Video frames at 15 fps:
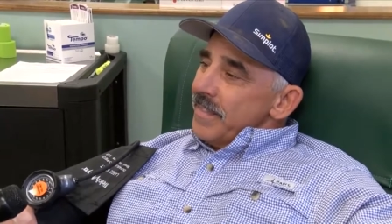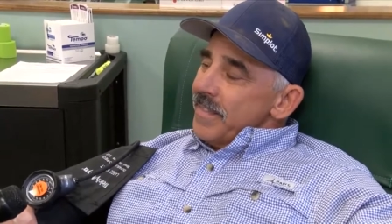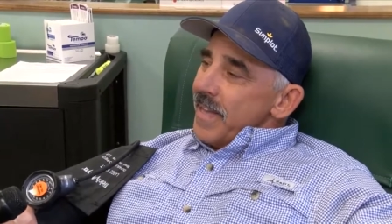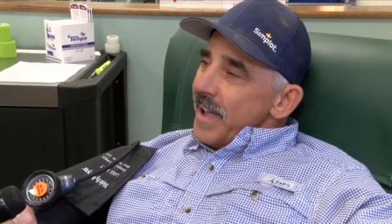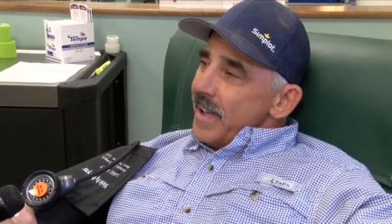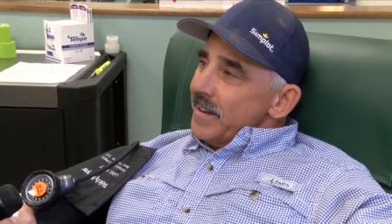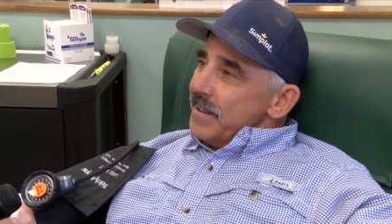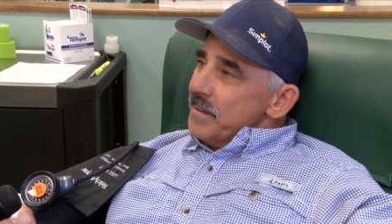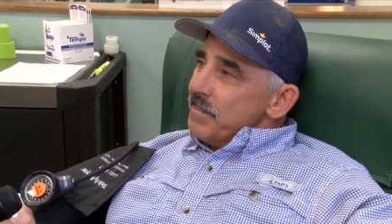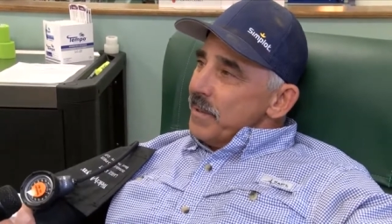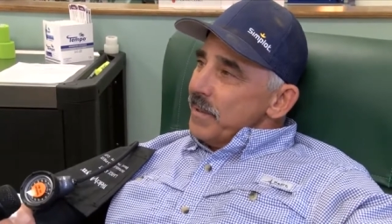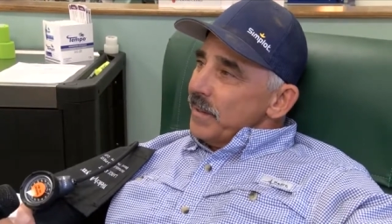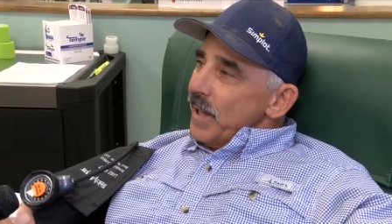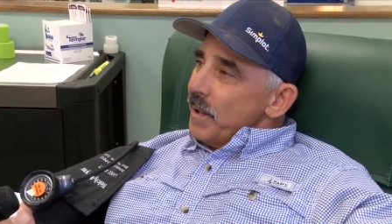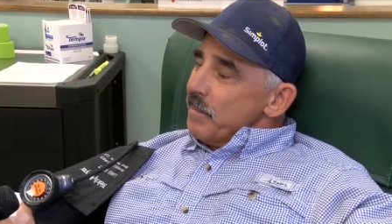that it'd
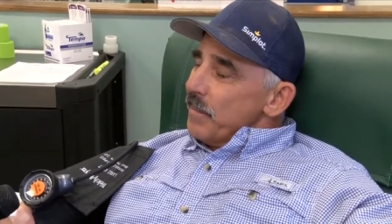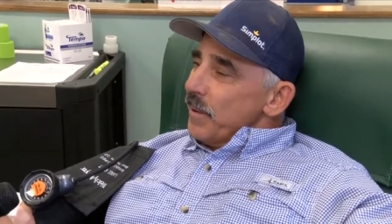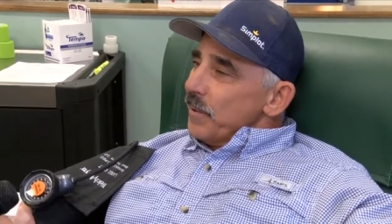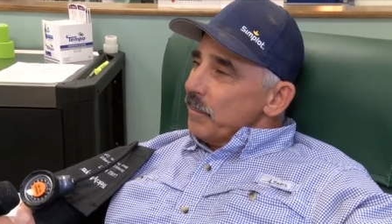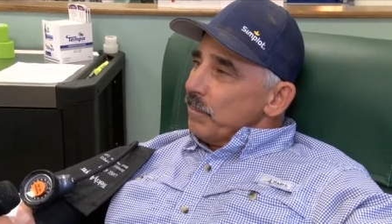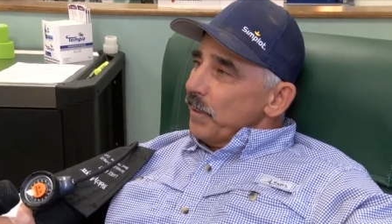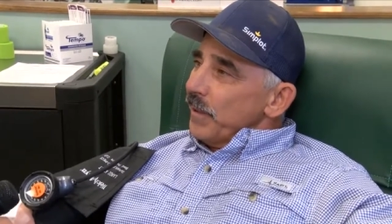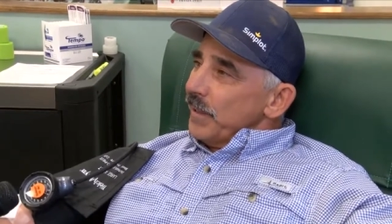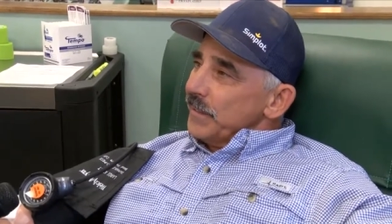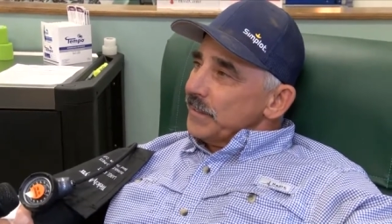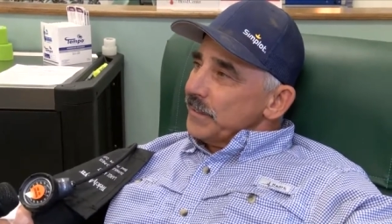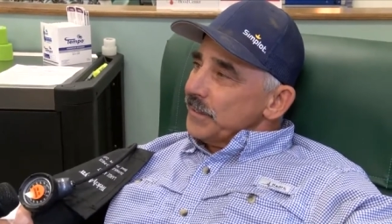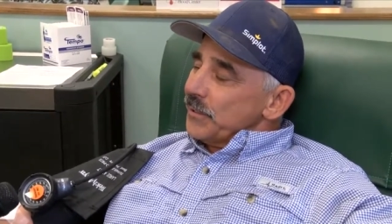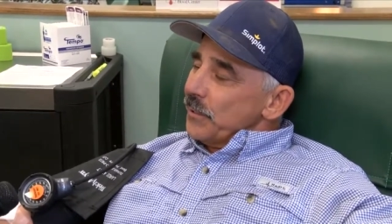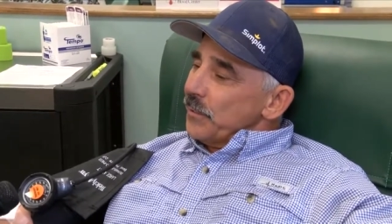be a lot better place.
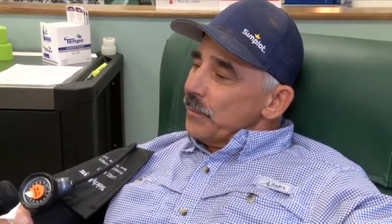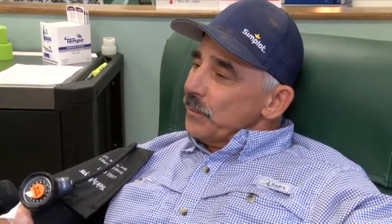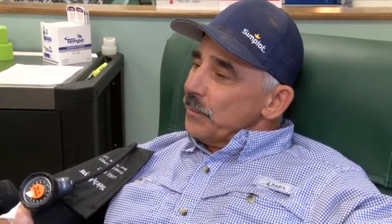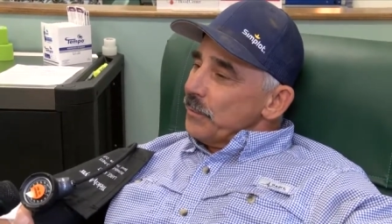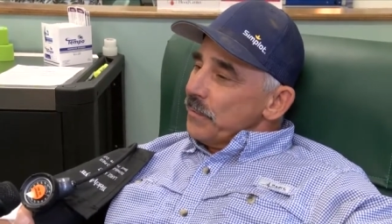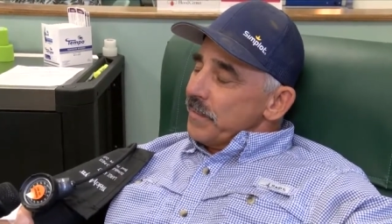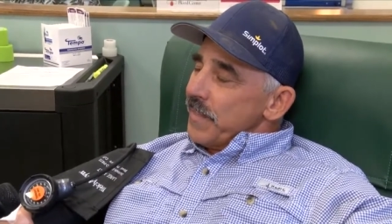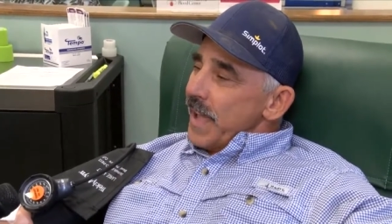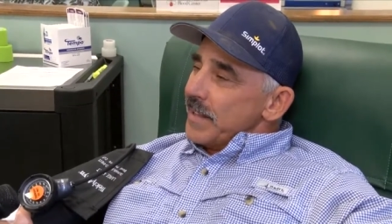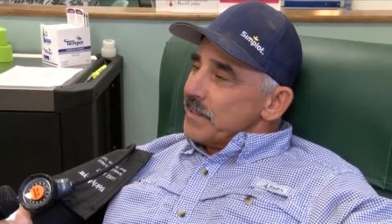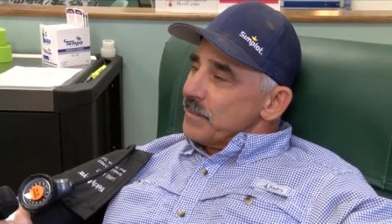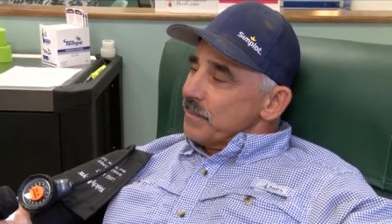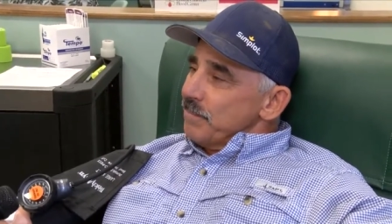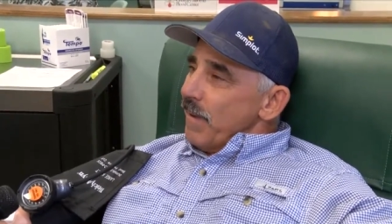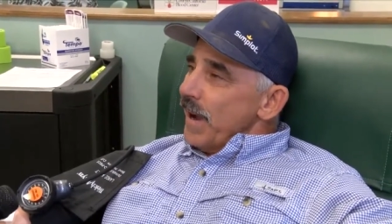So
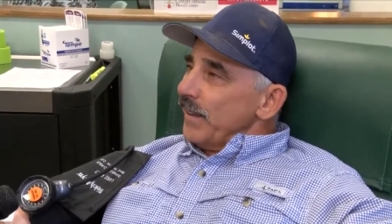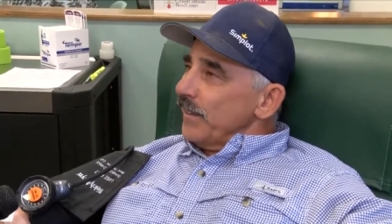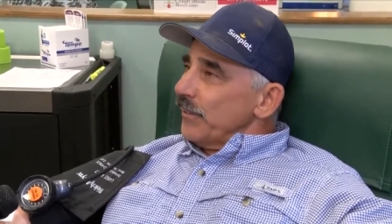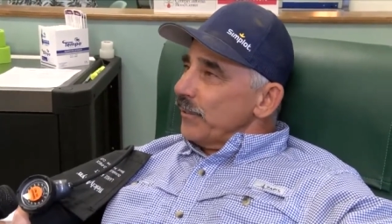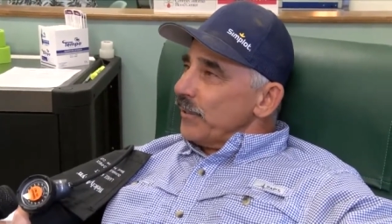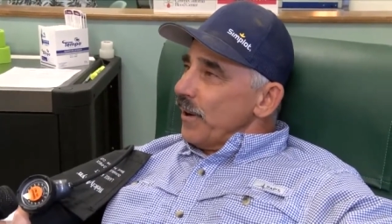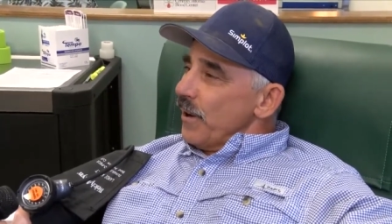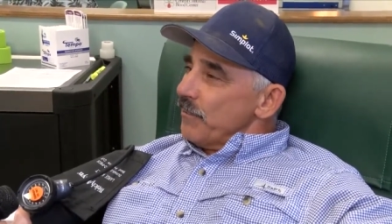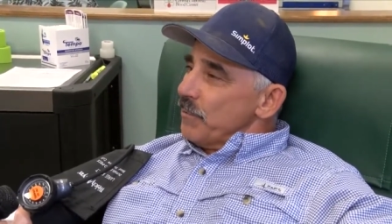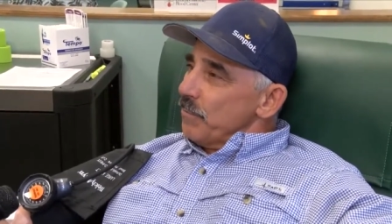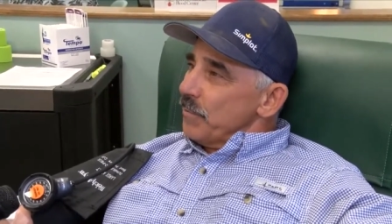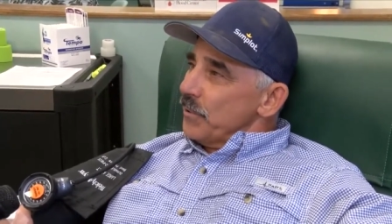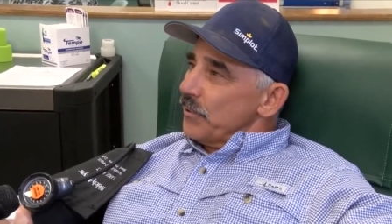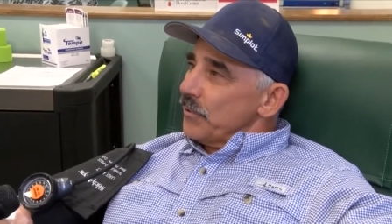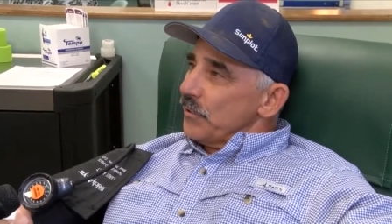that's my little
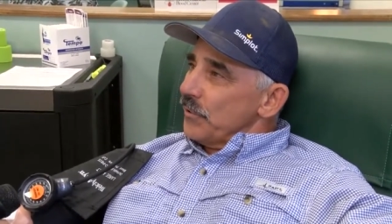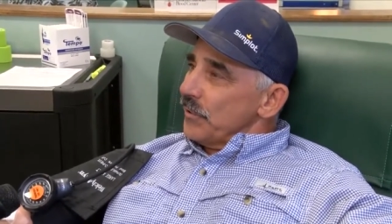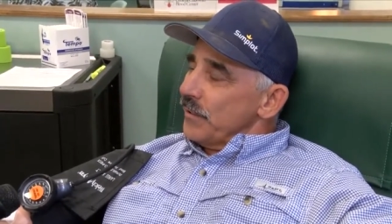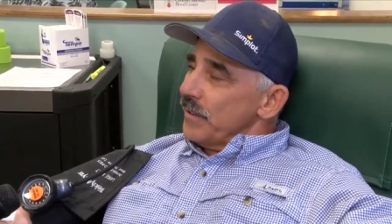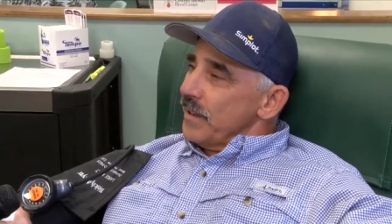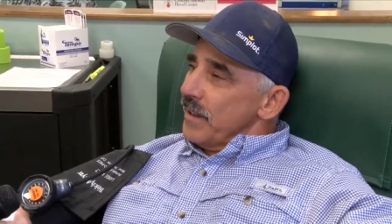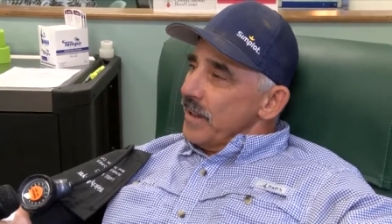contribution.